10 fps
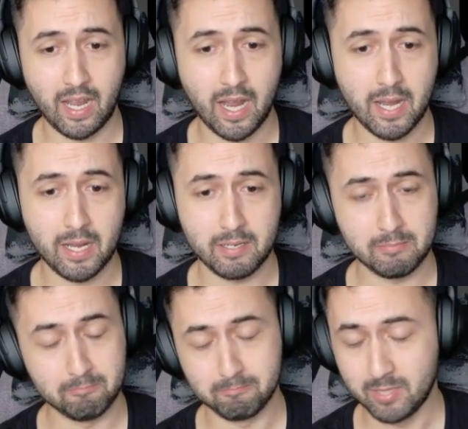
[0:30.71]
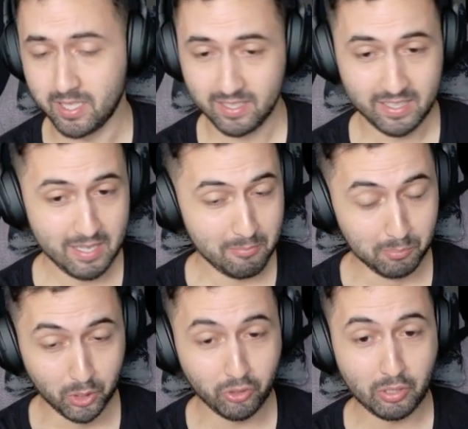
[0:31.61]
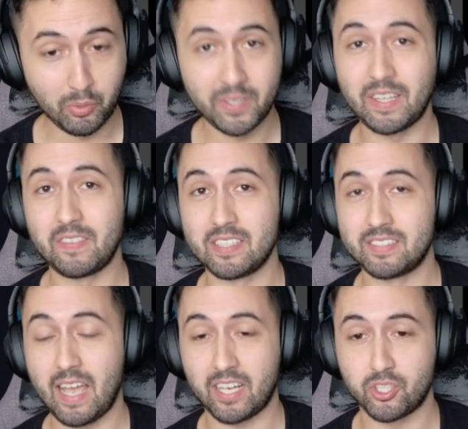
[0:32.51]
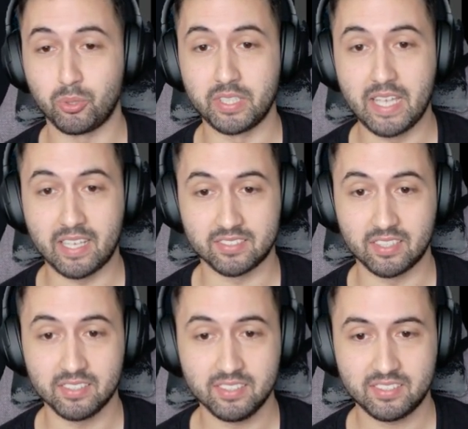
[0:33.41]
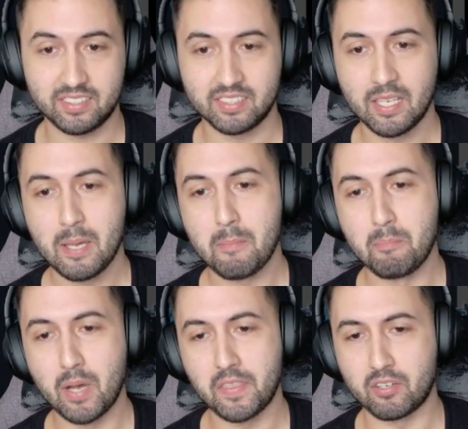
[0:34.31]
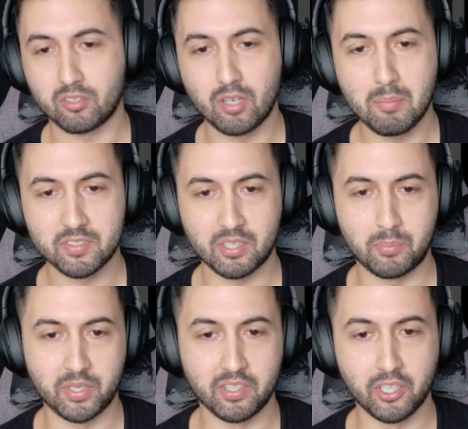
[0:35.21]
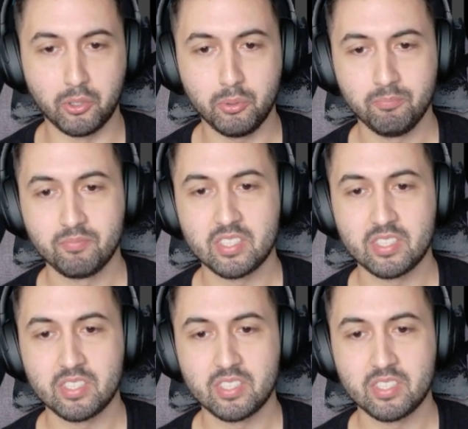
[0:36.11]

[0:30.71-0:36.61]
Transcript: I'm blown away that this actually exists, but the requirements are pretty low.